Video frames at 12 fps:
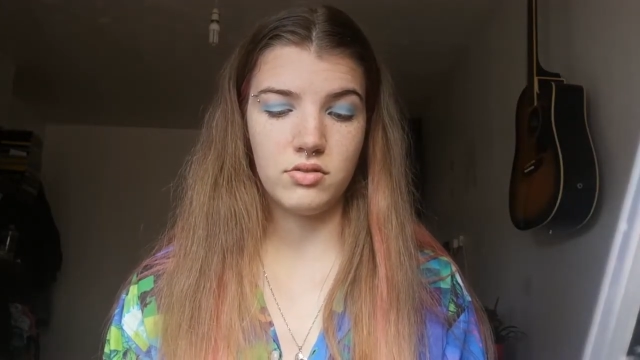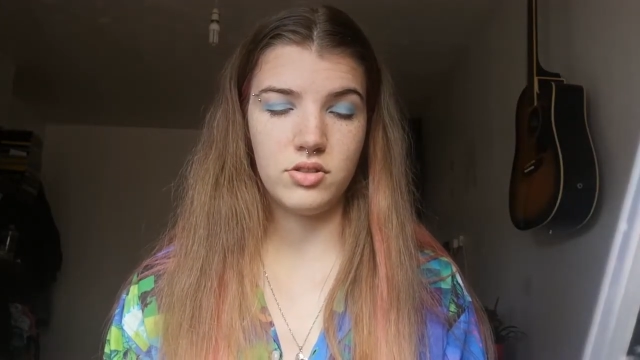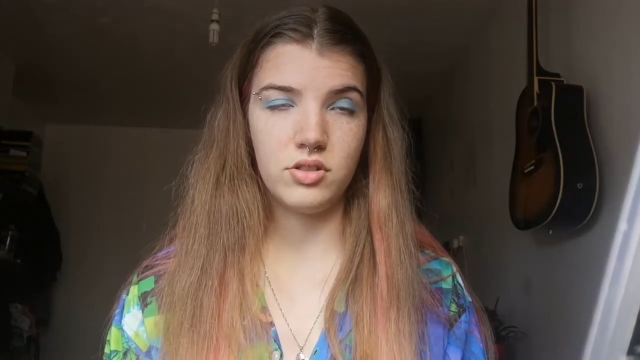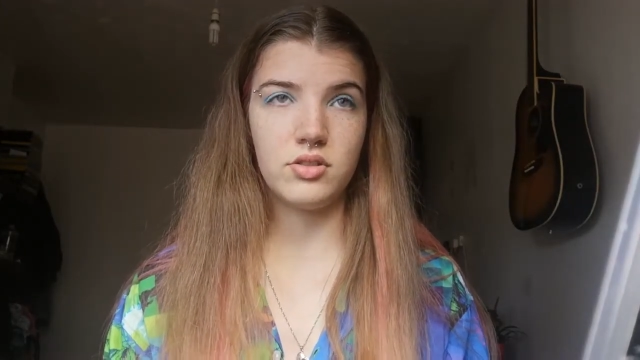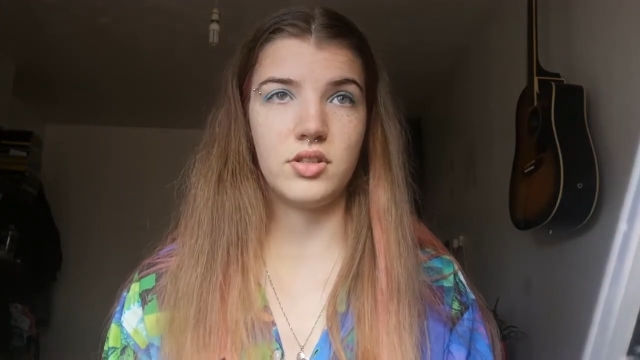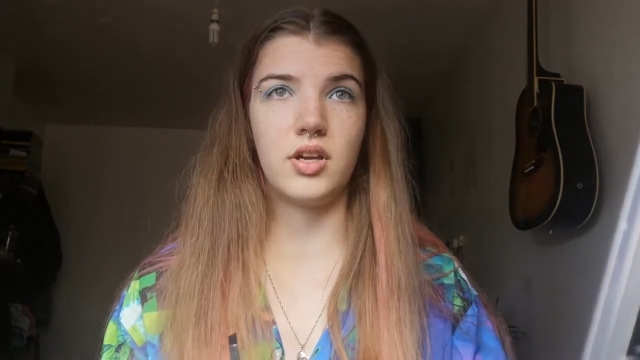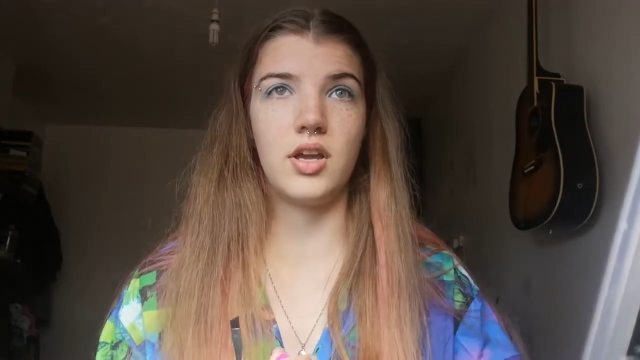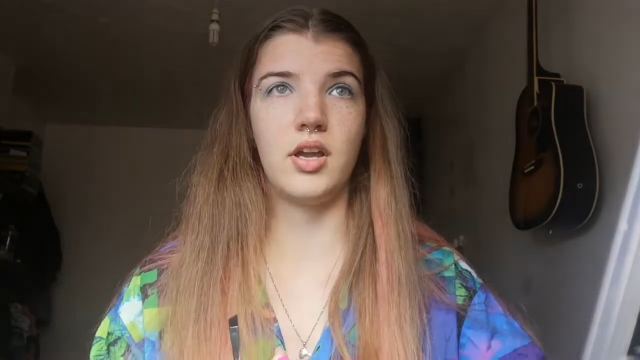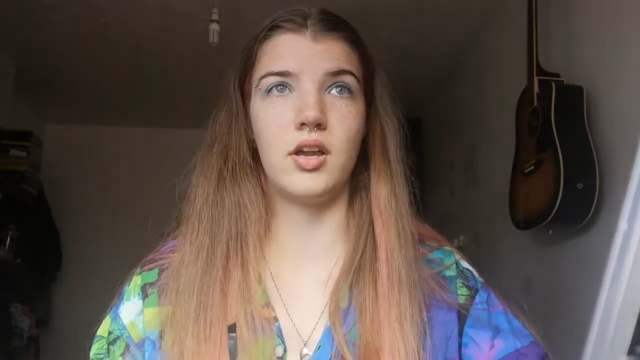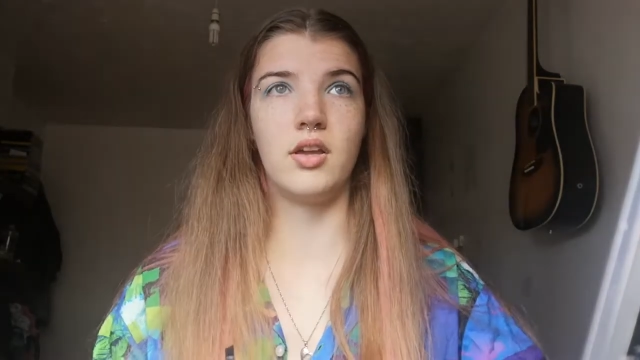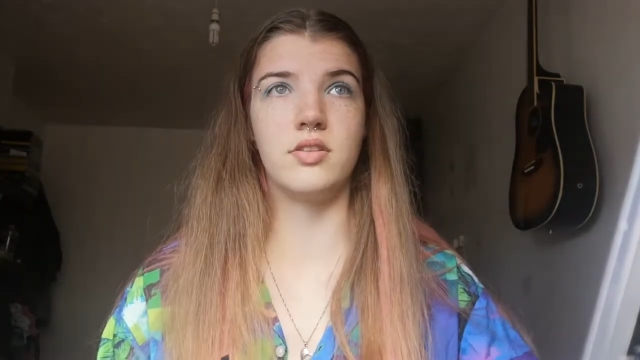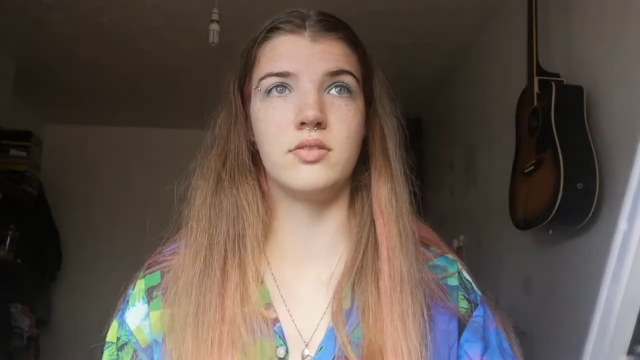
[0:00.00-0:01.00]
using
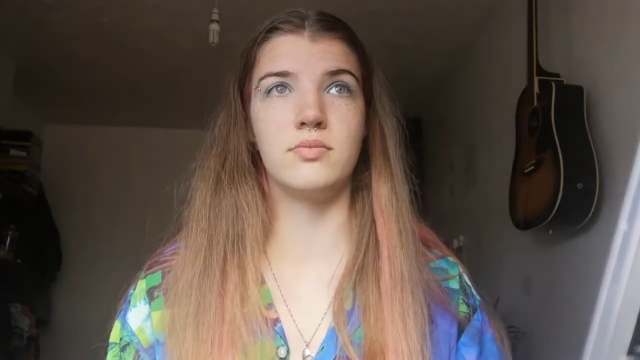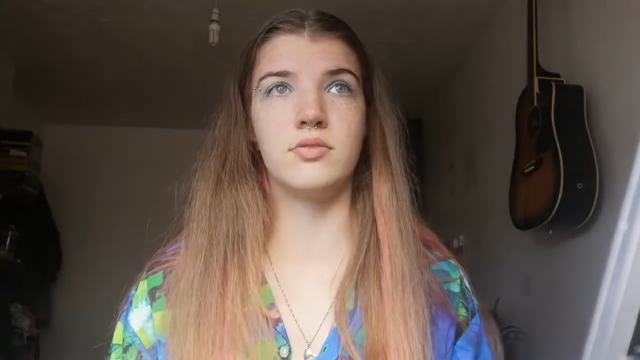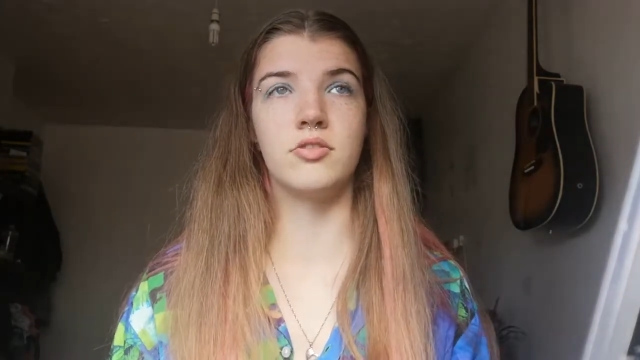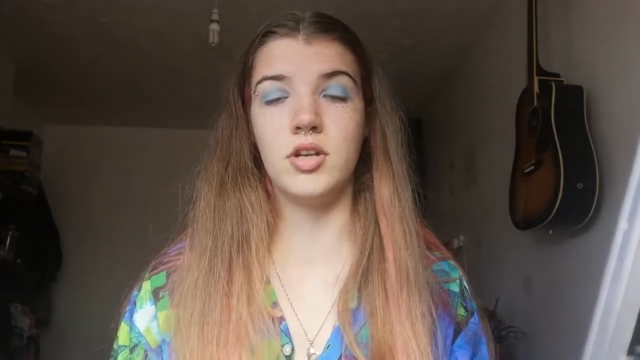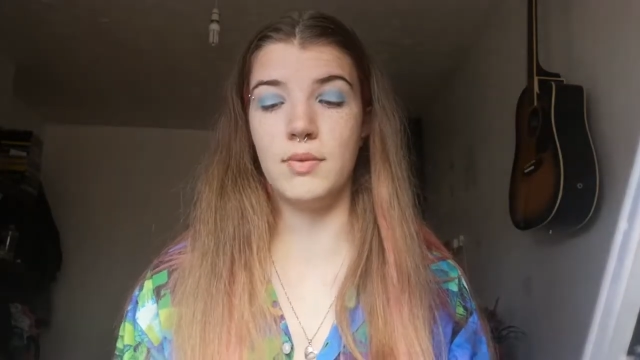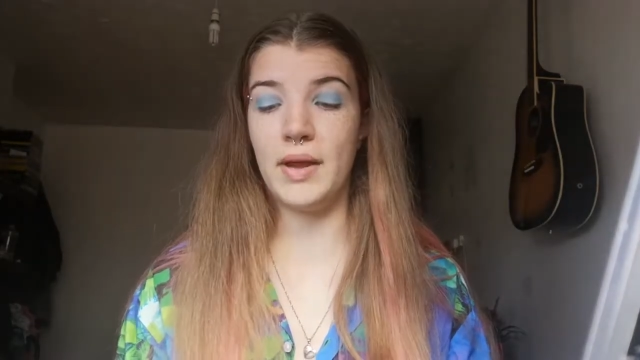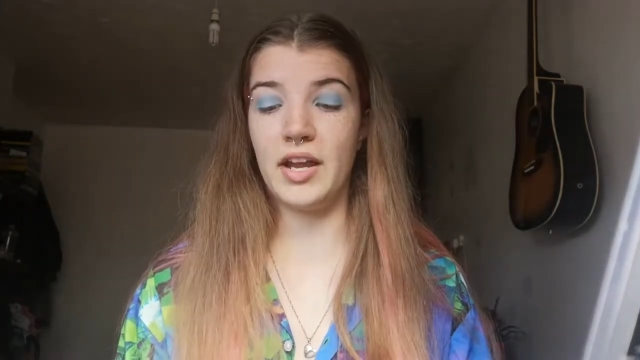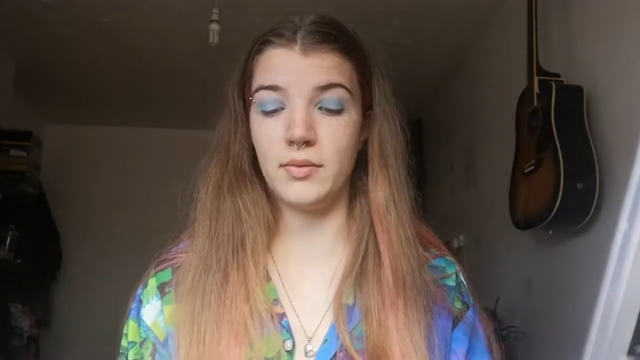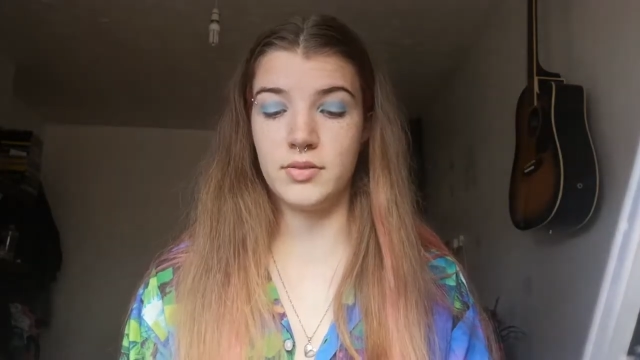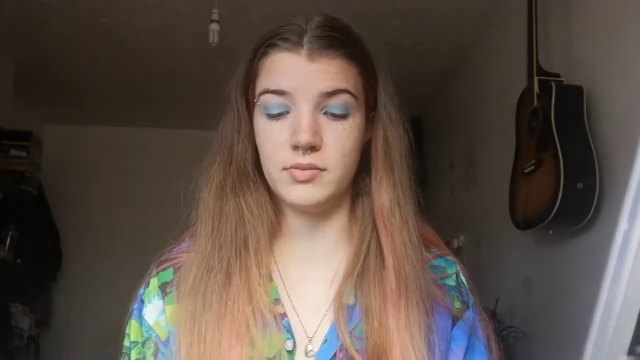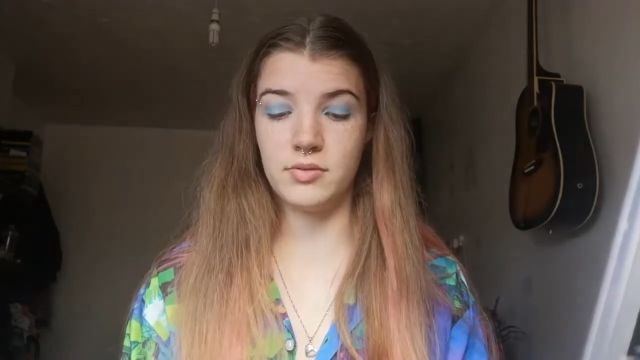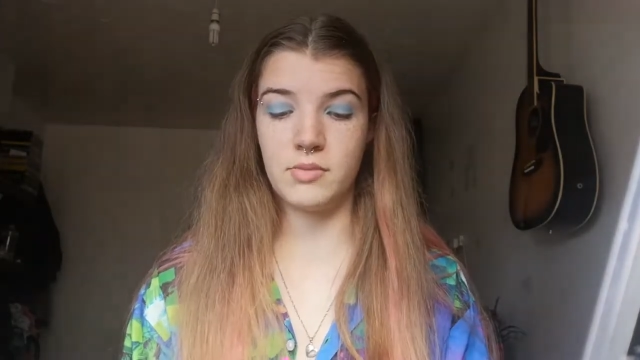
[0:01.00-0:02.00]
a
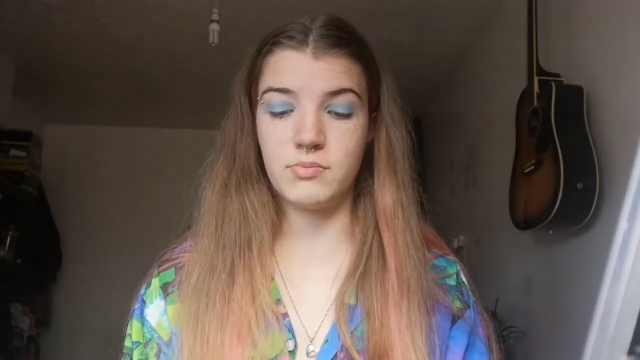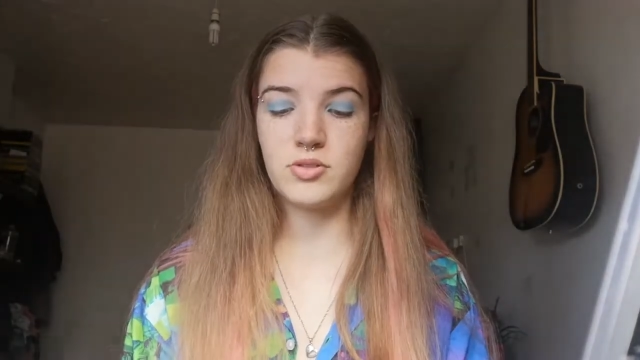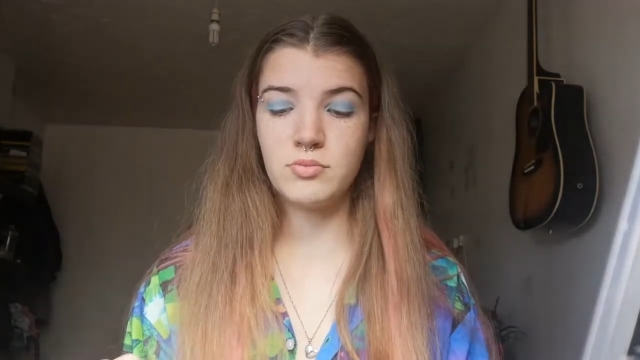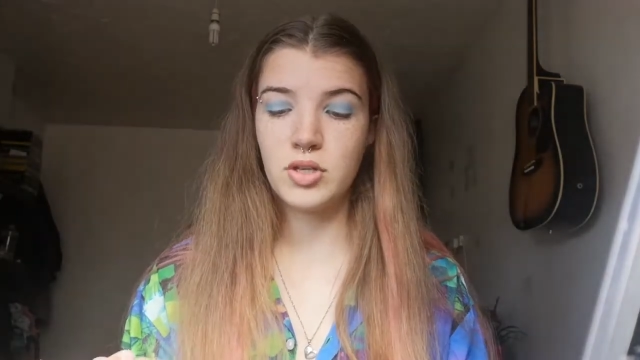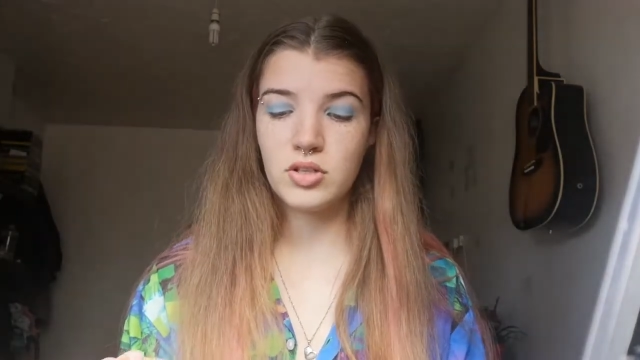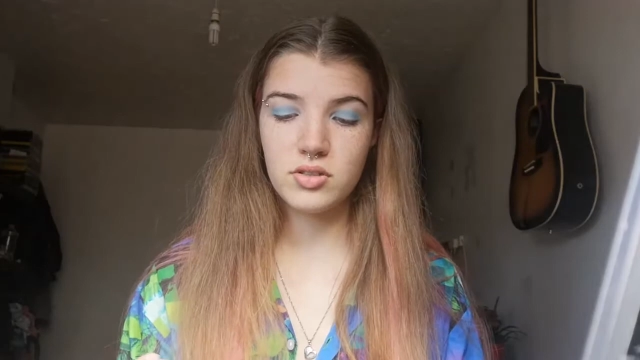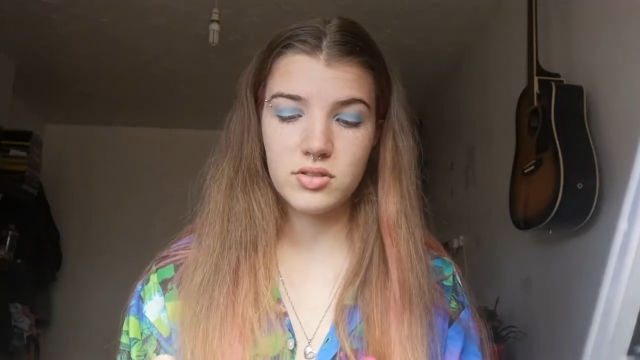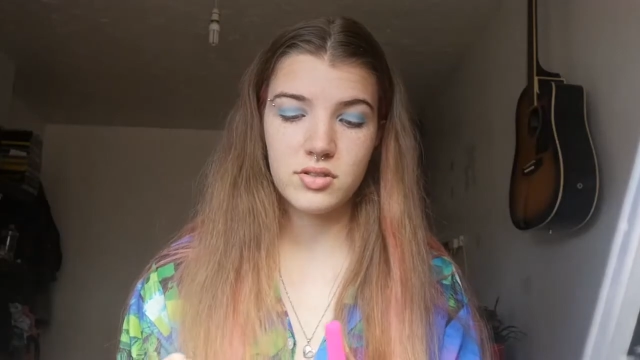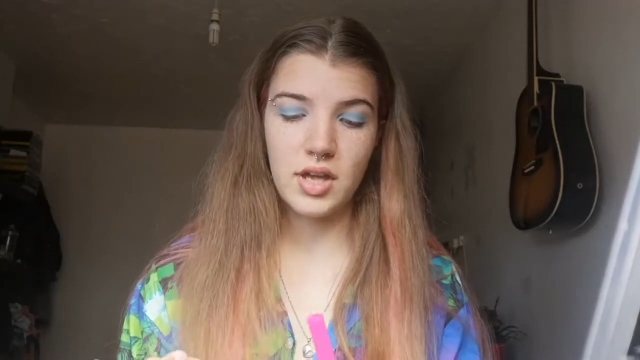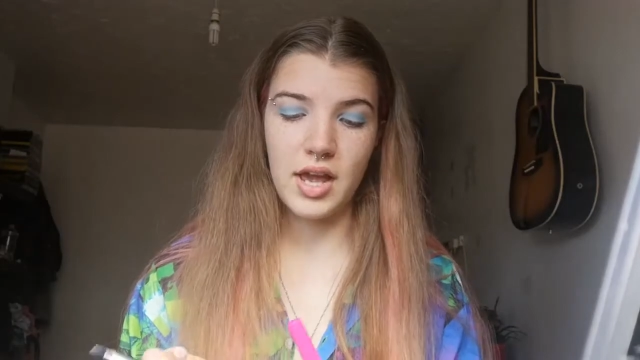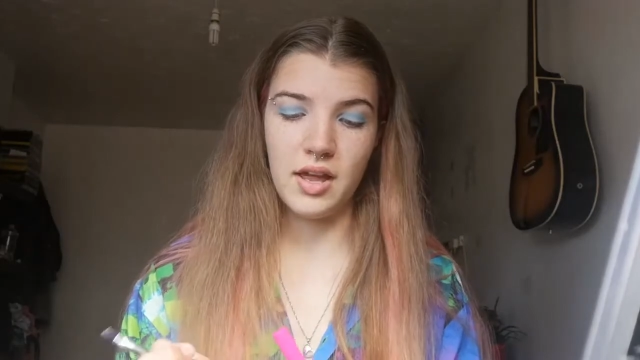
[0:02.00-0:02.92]
makeup subscription box,